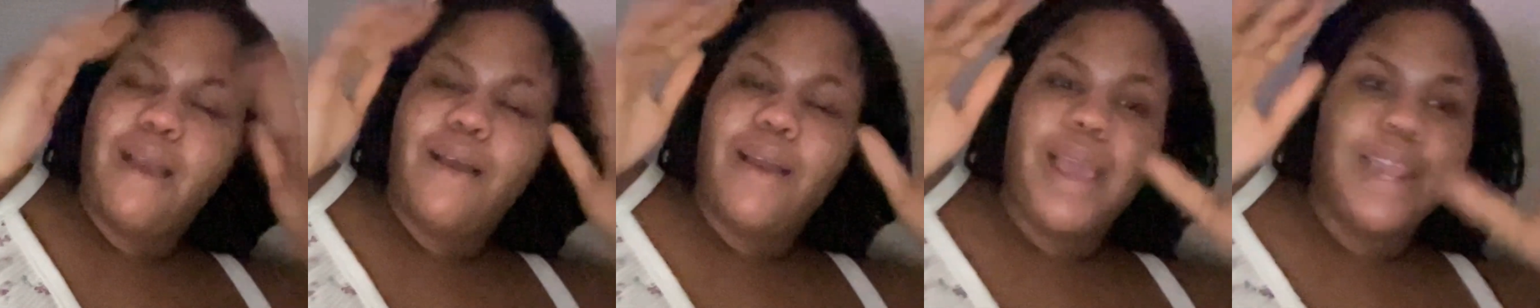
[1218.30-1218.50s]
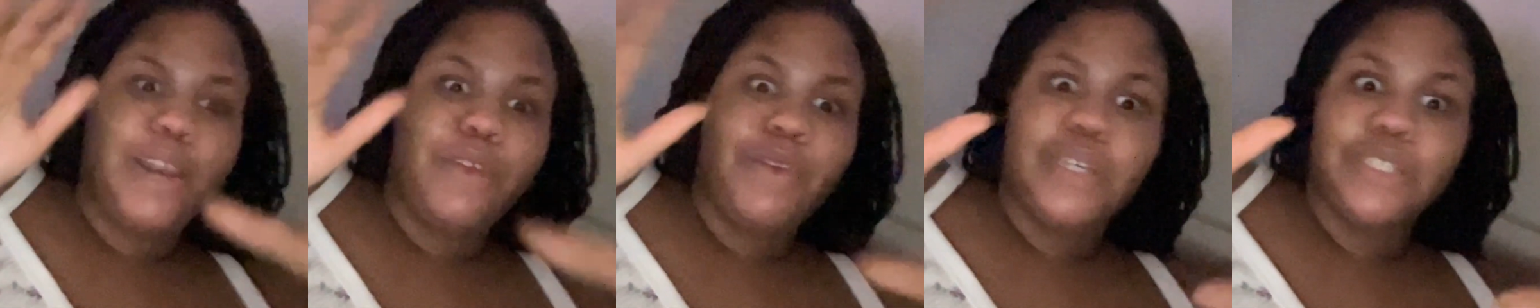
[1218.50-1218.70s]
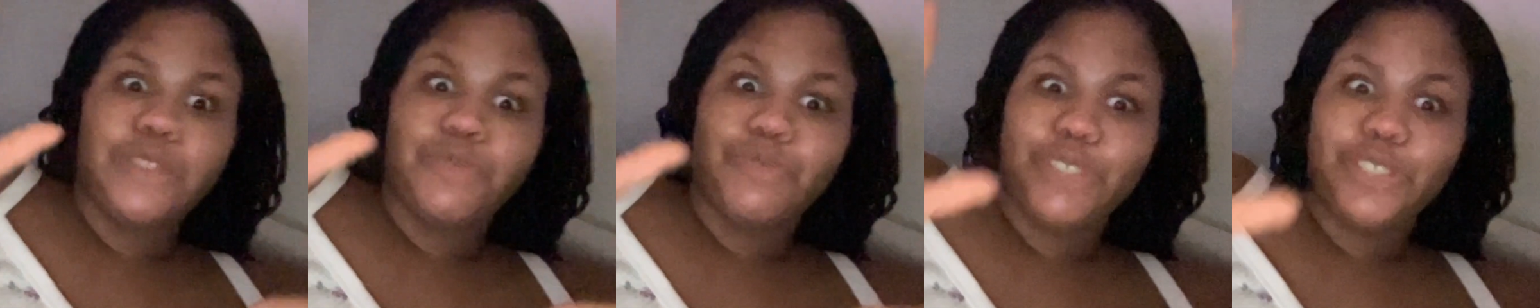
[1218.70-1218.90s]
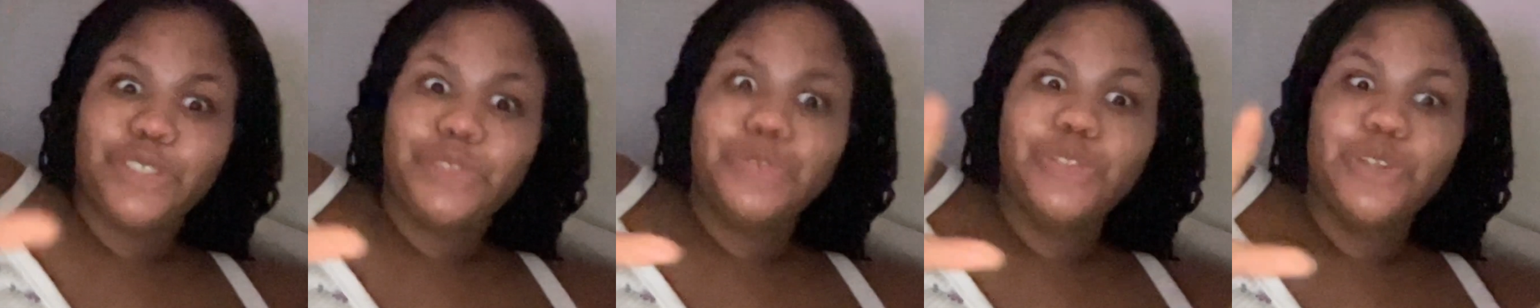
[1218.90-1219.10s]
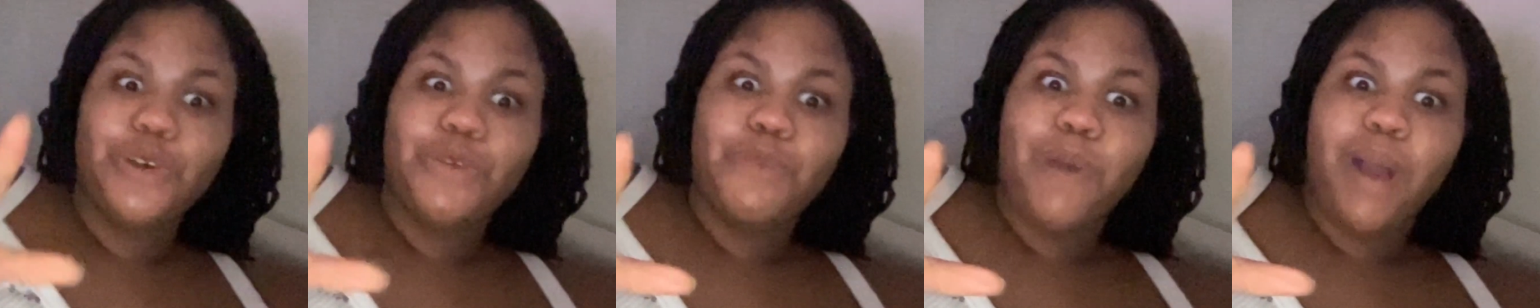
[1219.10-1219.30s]
Anyways, we do
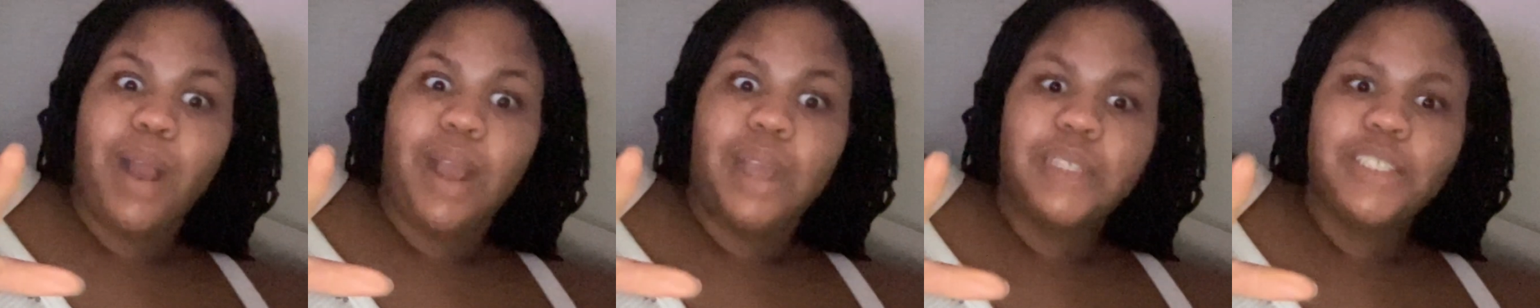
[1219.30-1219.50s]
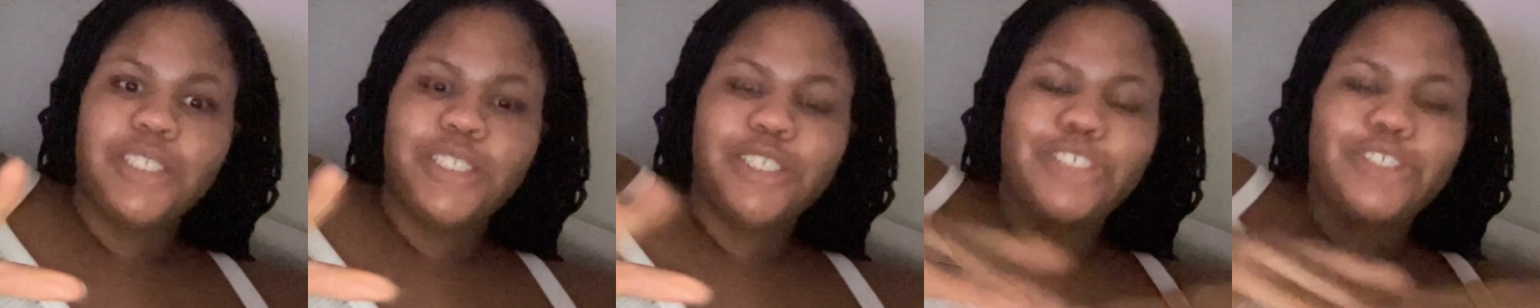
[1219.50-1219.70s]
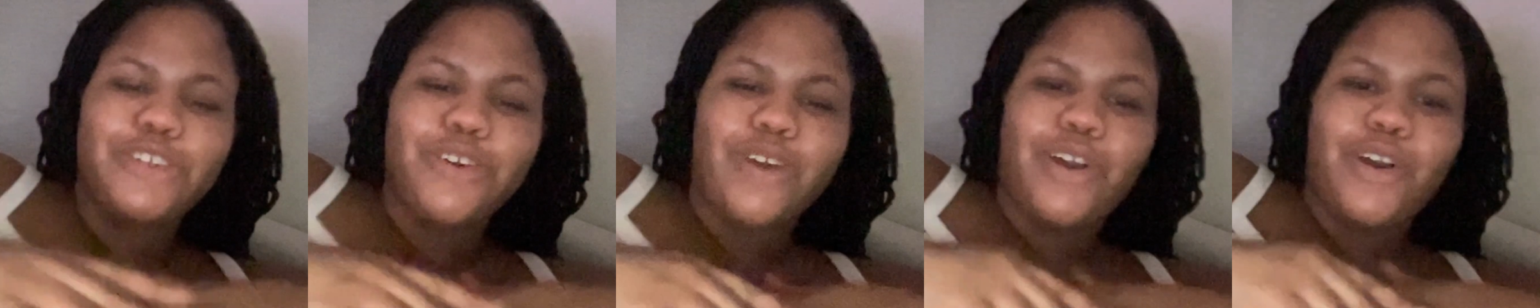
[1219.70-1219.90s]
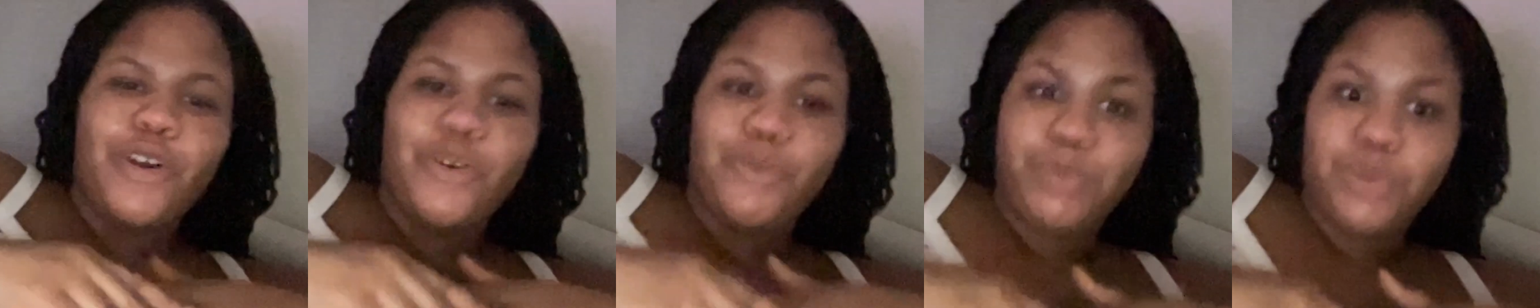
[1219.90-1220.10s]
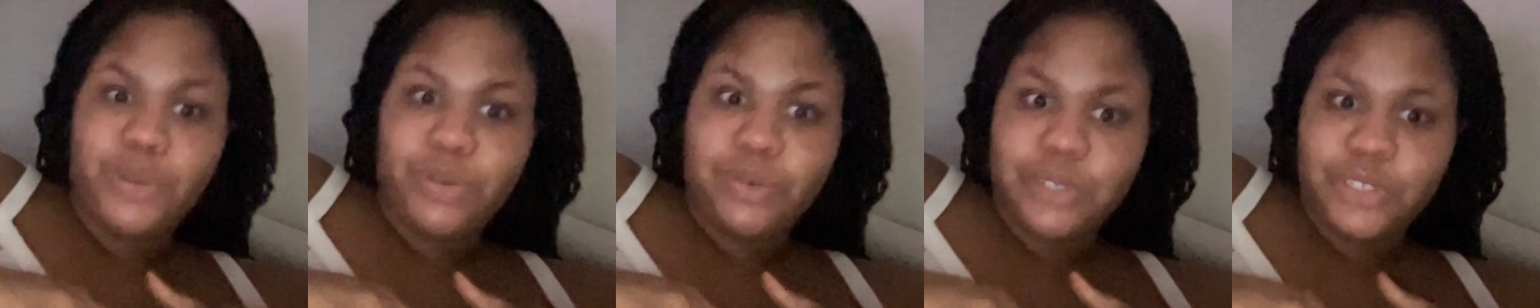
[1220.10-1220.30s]
so much, so I
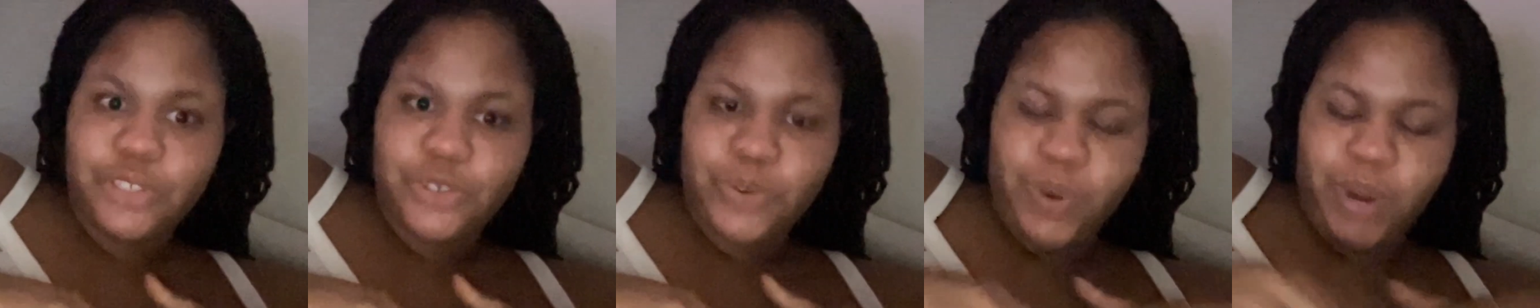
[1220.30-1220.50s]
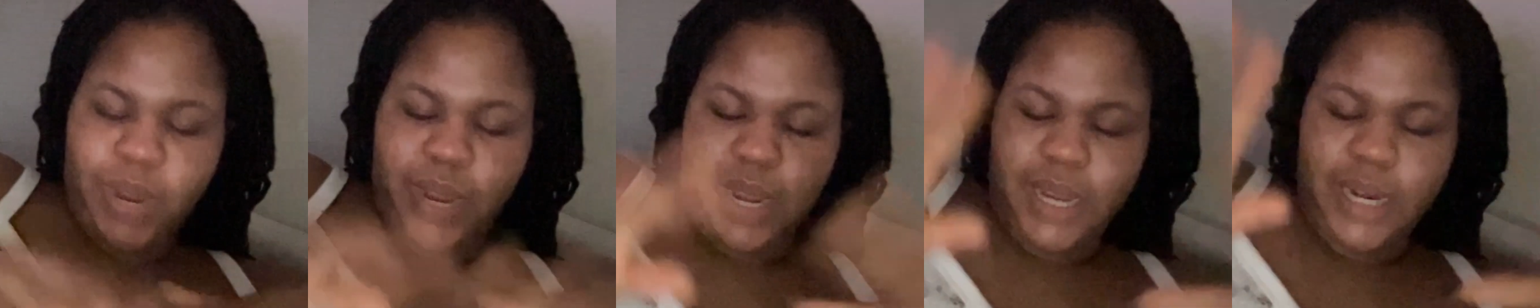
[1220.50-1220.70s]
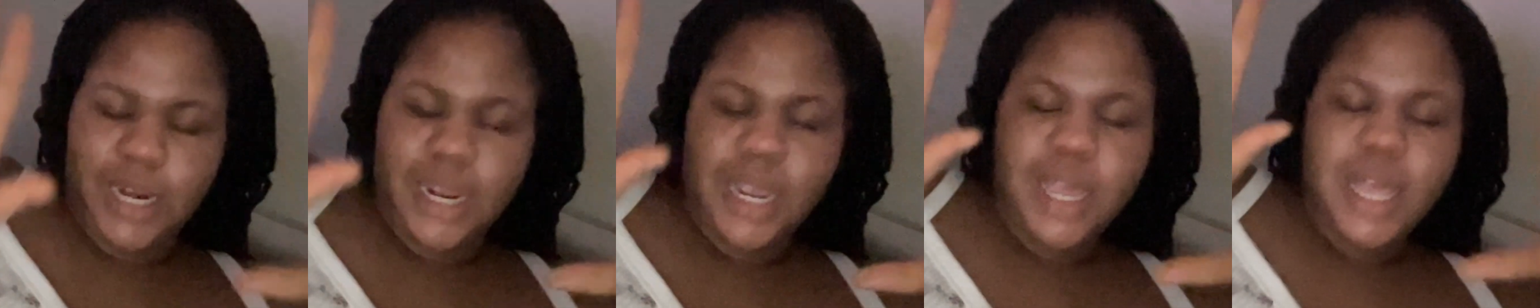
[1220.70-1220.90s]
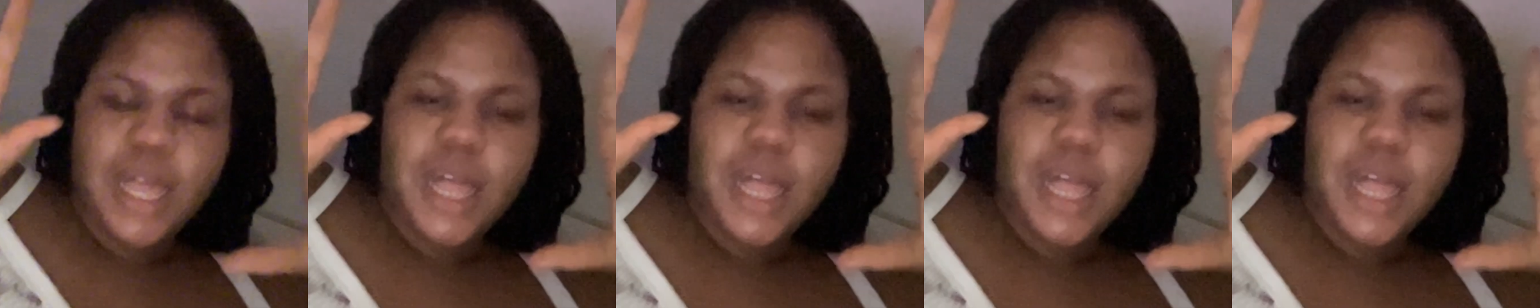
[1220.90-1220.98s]
hope you enjoyed